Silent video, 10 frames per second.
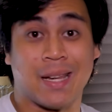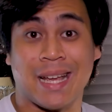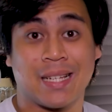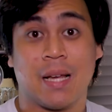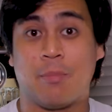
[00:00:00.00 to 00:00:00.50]

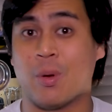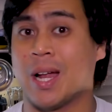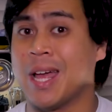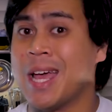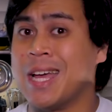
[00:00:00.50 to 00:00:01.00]
Next up, we
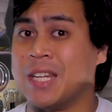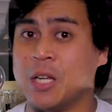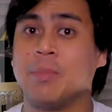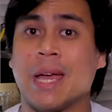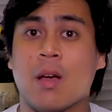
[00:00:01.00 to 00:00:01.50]
got
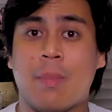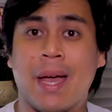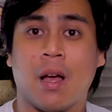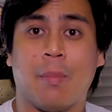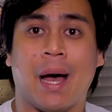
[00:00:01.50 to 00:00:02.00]
G M K
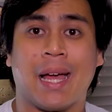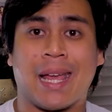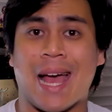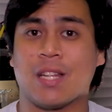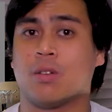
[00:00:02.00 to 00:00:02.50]
Omega by
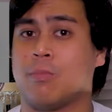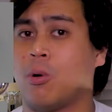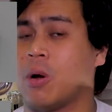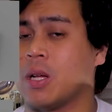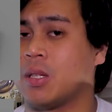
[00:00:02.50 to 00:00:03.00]
Castor
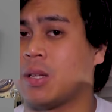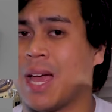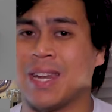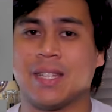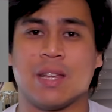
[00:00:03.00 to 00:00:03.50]
Boris,
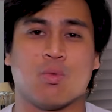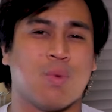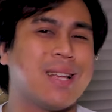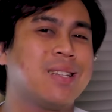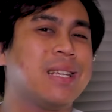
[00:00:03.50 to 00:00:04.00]
and it's a
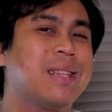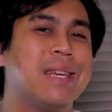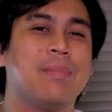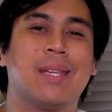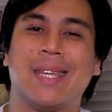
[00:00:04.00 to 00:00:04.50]

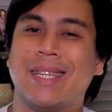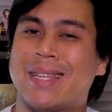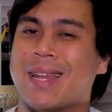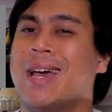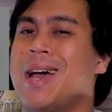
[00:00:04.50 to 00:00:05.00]
wrestling-themed key
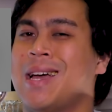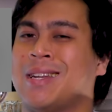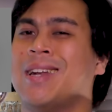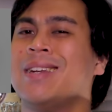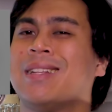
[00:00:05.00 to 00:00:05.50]
set
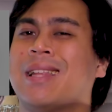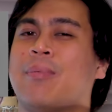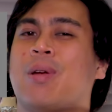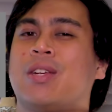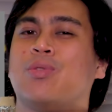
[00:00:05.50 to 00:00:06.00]
done in
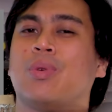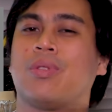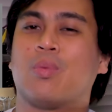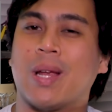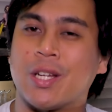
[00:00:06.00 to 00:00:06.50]
collaboration
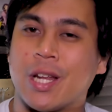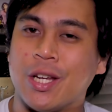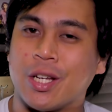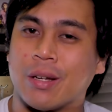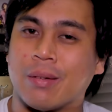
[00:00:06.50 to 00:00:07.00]
with the Raging
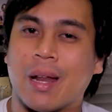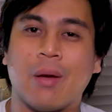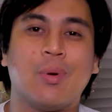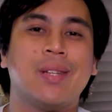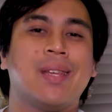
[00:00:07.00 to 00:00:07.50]
Asian, and
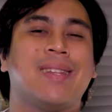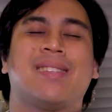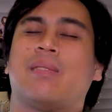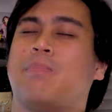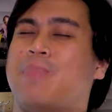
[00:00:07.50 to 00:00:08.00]
I wouldn't say
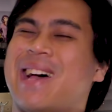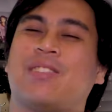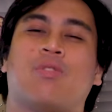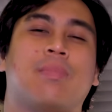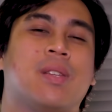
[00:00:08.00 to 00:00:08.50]
it's the
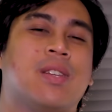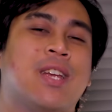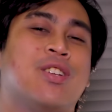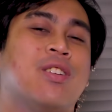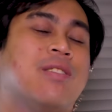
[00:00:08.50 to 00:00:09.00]
best
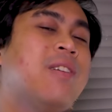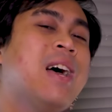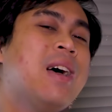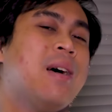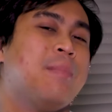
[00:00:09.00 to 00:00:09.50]
representation of
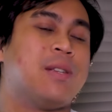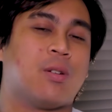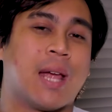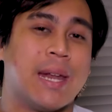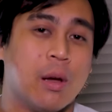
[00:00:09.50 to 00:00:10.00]

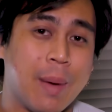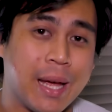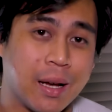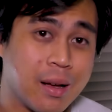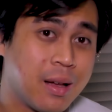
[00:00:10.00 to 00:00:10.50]
Mister Kenny
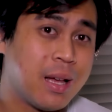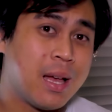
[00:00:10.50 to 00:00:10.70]
Omega.